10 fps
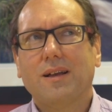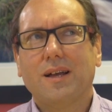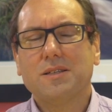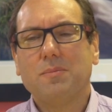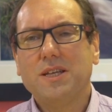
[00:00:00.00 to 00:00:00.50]

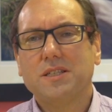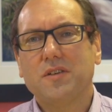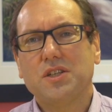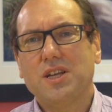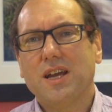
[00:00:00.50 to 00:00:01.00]
as a means of
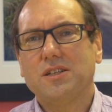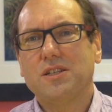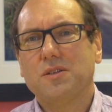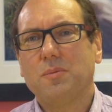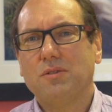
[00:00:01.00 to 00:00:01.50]
exchange,
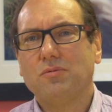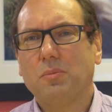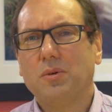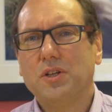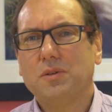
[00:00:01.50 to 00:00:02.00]
it's a bit
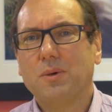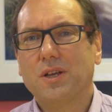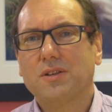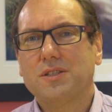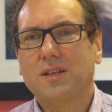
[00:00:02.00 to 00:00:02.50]
rubbish,
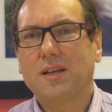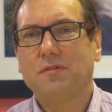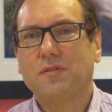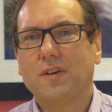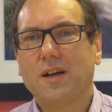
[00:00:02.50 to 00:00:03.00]
because
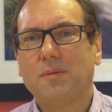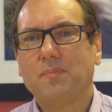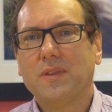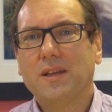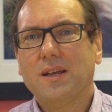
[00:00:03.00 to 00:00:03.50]
if
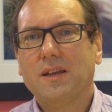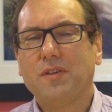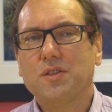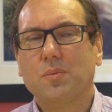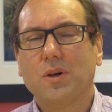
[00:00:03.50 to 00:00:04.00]

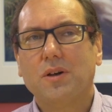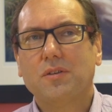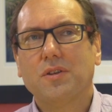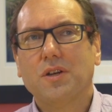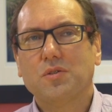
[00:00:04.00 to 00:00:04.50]
it's
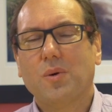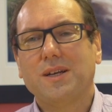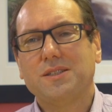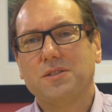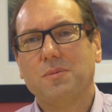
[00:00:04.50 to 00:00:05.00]
worth
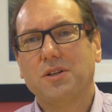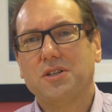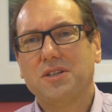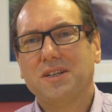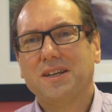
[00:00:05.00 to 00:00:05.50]
twice as
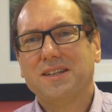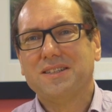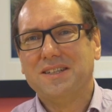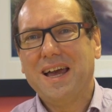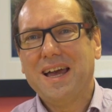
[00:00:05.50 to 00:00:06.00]
much
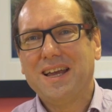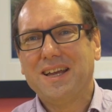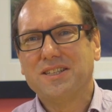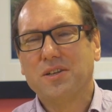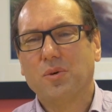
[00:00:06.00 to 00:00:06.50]

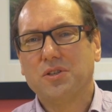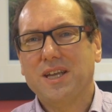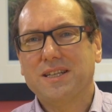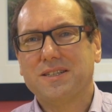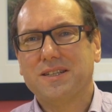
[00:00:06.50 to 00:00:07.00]
today as it was
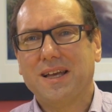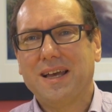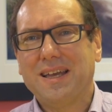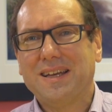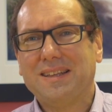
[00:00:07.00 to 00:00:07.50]

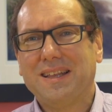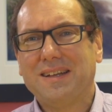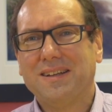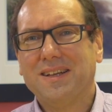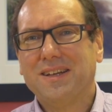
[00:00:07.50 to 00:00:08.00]
yesterday, and
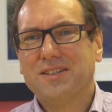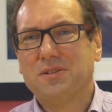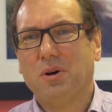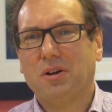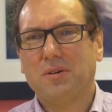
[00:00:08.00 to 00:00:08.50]
then
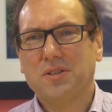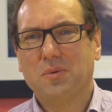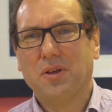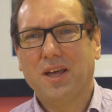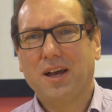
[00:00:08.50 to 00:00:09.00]
tomorrow it's
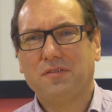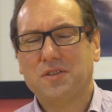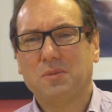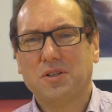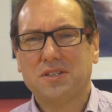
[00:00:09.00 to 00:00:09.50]
worth half
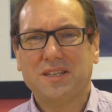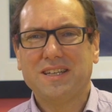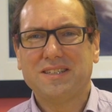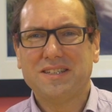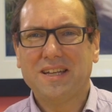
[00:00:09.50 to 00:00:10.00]
as much as it
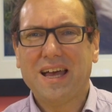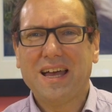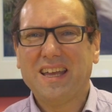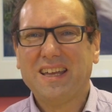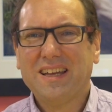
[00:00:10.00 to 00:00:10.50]
is
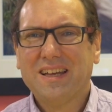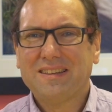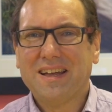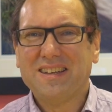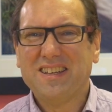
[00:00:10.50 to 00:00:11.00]
today,
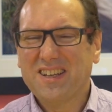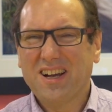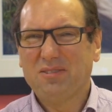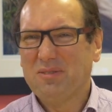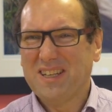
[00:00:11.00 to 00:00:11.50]
then you
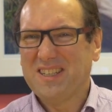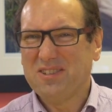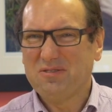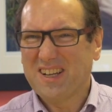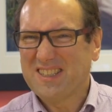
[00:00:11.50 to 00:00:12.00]
can't really
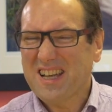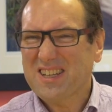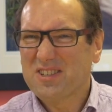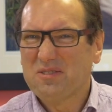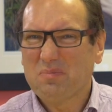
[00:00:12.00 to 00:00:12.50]
do
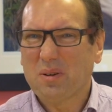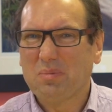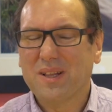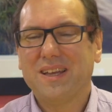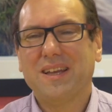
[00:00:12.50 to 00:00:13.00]
transactions
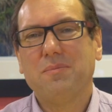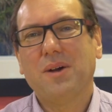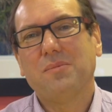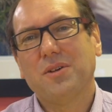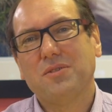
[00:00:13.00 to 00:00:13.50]
properly. It
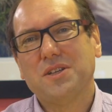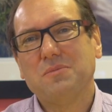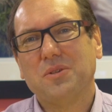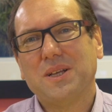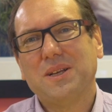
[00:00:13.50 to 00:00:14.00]
might be a
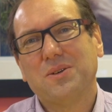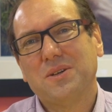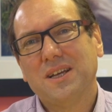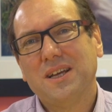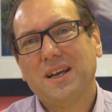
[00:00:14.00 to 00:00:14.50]
reasonably
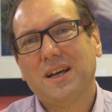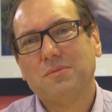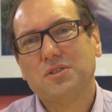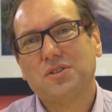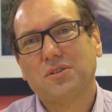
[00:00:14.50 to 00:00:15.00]
good
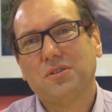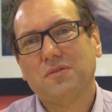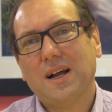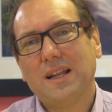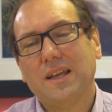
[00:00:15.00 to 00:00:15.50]
store of
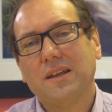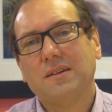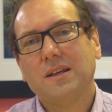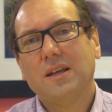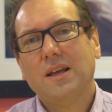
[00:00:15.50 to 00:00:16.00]

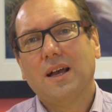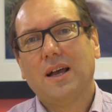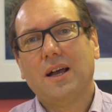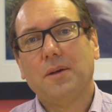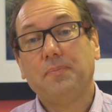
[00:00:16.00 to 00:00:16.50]
value.
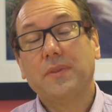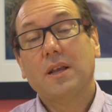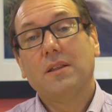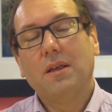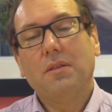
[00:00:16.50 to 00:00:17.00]

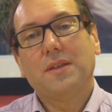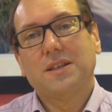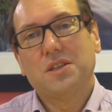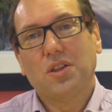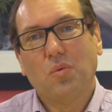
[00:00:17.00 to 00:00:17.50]
The other thing
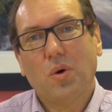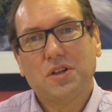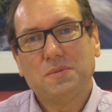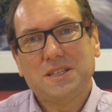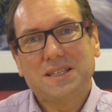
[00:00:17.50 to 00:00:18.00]
that
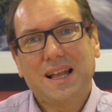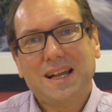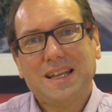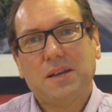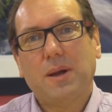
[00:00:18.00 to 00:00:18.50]
worries me
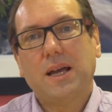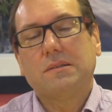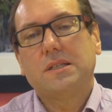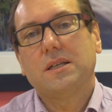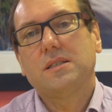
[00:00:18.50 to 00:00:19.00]
slightly
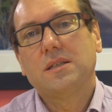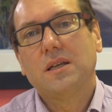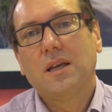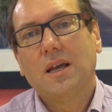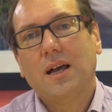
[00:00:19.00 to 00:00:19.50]
about it
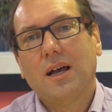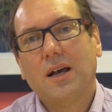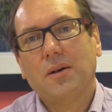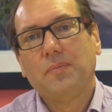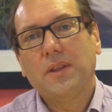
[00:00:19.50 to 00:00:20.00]

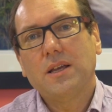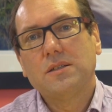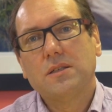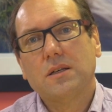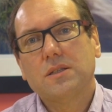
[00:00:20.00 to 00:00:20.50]

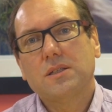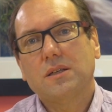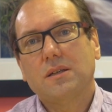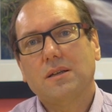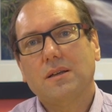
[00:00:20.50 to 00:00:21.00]
is that
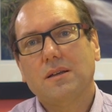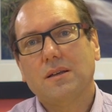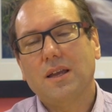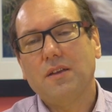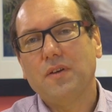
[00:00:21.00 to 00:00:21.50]

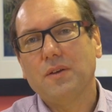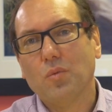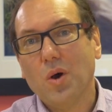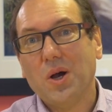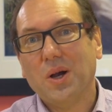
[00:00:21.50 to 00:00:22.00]
if it
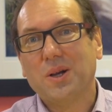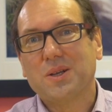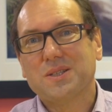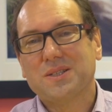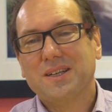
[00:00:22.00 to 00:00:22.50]

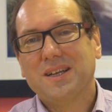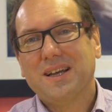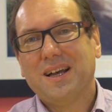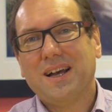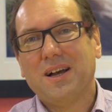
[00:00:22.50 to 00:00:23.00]
works,
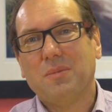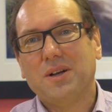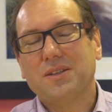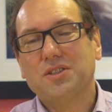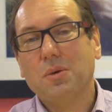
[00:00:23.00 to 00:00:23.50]

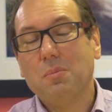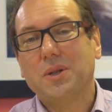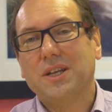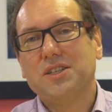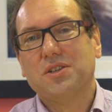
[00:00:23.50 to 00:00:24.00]

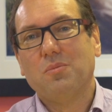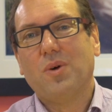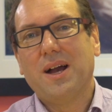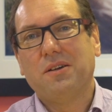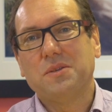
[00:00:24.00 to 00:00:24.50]
somebody
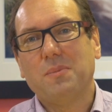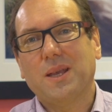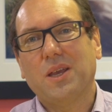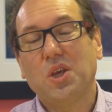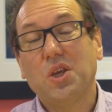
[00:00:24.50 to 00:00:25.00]
somewhere is
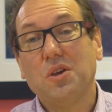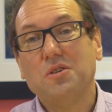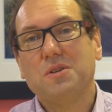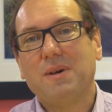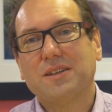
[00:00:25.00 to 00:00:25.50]
making a
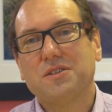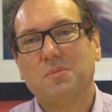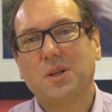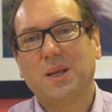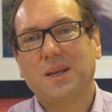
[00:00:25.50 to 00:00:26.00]
huge amount of
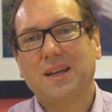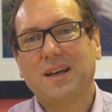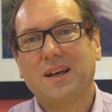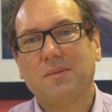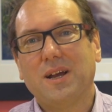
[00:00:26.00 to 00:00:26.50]
money
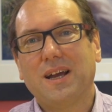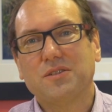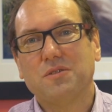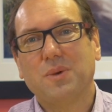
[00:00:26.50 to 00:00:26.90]
out of